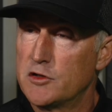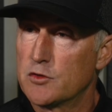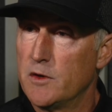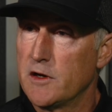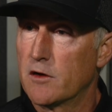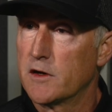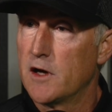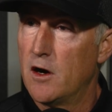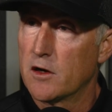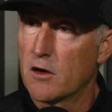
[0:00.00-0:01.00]
when you were
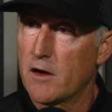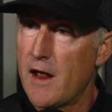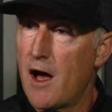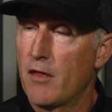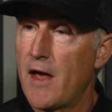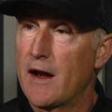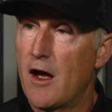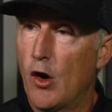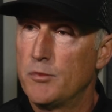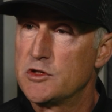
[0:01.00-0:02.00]
younger, and how that
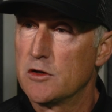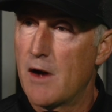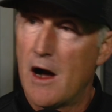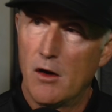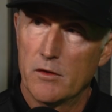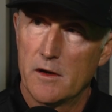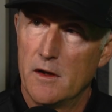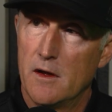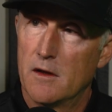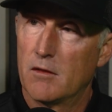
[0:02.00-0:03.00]
helped you out
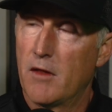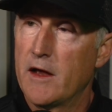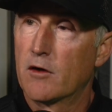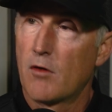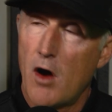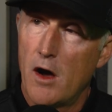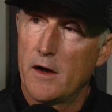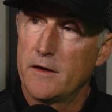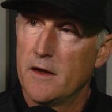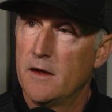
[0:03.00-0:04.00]
later
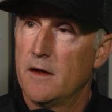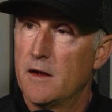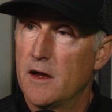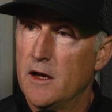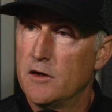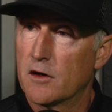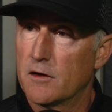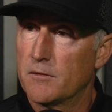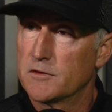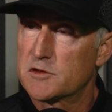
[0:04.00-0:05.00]
on in
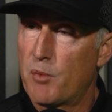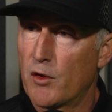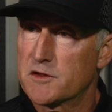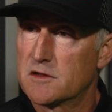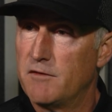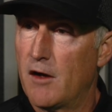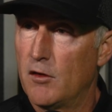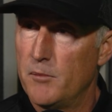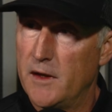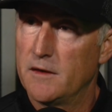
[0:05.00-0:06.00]
your sports
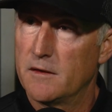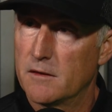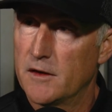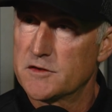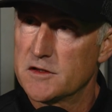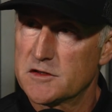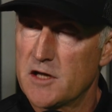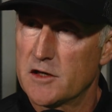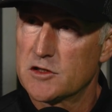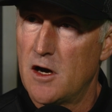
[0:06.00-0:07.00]
development. Let's just
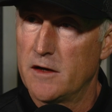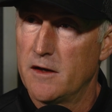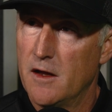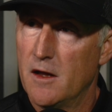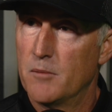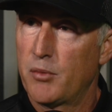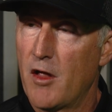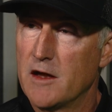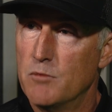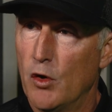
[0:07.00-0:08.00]
touch on
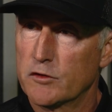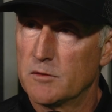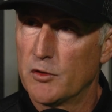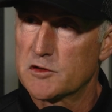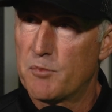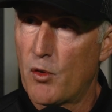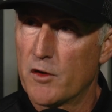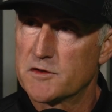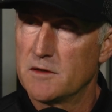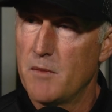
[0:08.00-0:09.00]
playing multiple
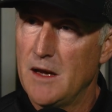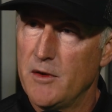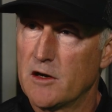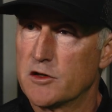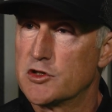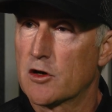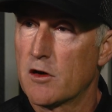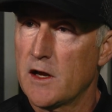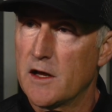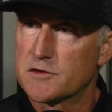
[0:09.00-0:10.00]
sports and maybe your
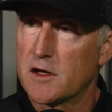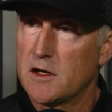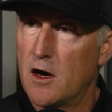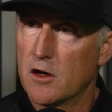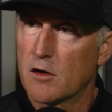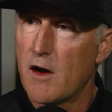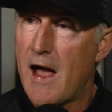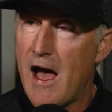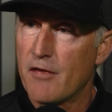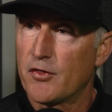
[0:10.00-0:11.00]
journey as a younger
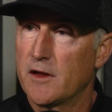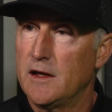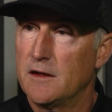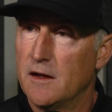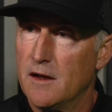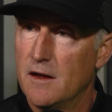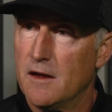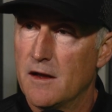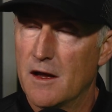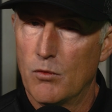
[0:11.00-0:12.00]
athlete.
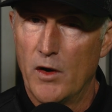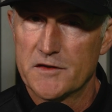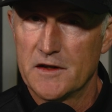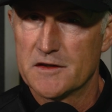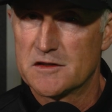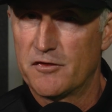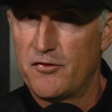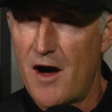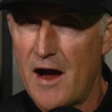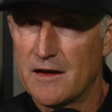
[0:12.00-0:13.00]
It wasn't as
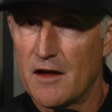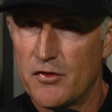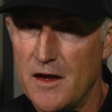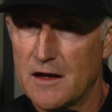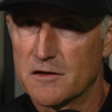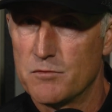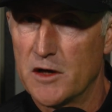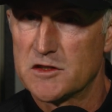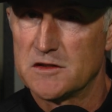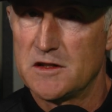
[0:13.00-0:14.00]
defined, I think, as
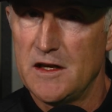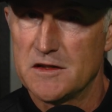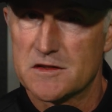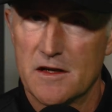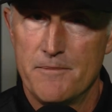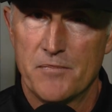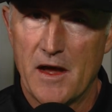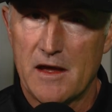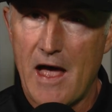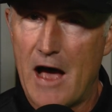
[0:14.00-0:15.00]
much as these
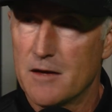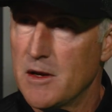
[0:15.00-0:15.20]
academy